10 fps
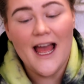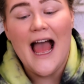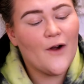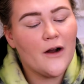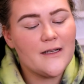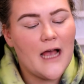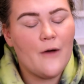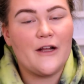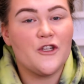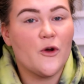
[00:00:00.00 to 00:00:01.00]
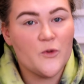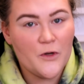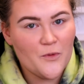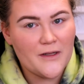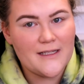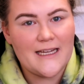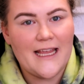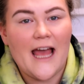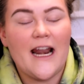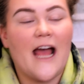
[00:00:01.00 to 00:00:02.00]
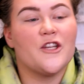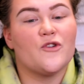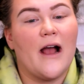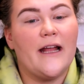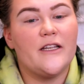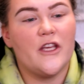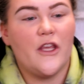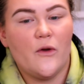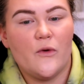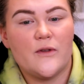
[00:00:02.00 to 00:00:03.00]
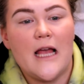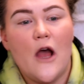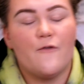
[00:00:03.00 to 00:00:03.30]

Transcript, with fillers: As far as how I chose which ones to get, I tried to use,